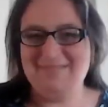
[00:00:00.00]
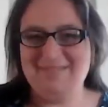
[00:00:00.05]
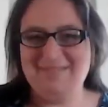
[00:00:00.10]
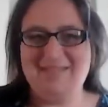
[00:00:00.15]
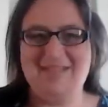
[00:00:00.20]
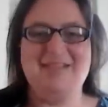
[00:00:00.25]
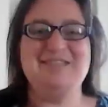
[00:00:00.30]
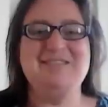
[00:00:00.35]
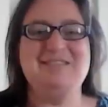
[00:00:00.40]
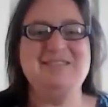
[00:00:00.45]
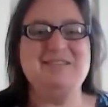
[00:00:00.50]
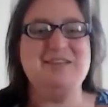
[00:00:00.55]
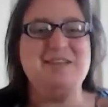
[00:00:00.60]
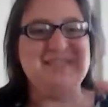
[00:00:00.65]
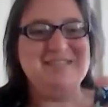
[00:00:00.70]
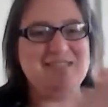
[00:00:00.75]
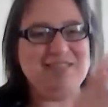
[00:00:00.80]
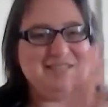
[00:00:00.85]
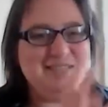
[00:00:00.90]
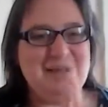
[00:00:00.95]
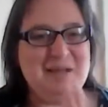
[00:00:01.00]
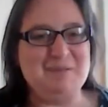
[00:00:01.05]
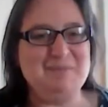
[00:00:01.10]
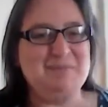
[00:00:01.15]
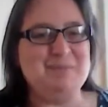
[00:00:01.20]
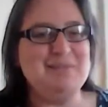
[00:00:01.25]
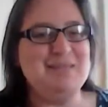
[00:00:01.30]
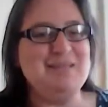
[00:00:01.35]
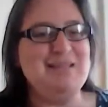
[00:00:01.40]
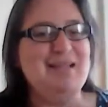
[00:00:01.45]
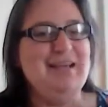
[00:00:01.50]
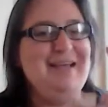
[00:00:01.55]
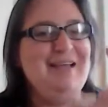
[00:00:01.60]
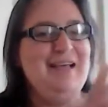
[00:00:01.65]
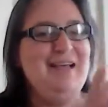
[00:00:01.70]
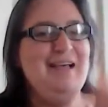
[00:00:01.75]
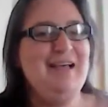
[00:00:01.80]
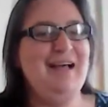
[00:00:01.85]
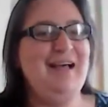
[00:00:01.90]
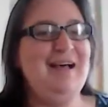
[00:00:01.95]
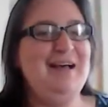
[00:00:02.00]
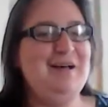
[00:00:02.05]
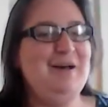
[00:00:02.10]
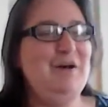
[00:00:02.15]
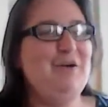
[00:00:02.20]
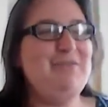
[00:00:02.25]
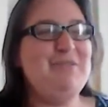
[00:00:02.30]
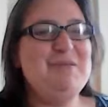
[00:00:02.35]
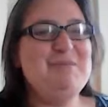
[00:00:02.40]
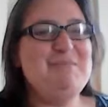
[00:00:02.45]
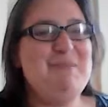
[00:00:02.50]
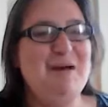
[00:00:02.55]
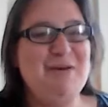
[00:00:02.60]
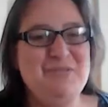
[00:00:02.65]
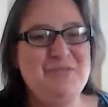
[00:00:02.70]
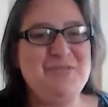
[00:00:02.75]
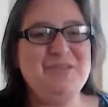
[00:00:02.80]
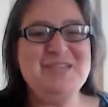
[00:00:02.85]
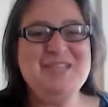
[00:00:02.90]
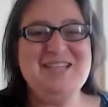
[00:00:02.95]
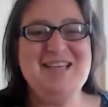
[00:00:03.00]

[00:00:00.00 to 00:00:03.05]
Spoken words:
there are certain times of the month,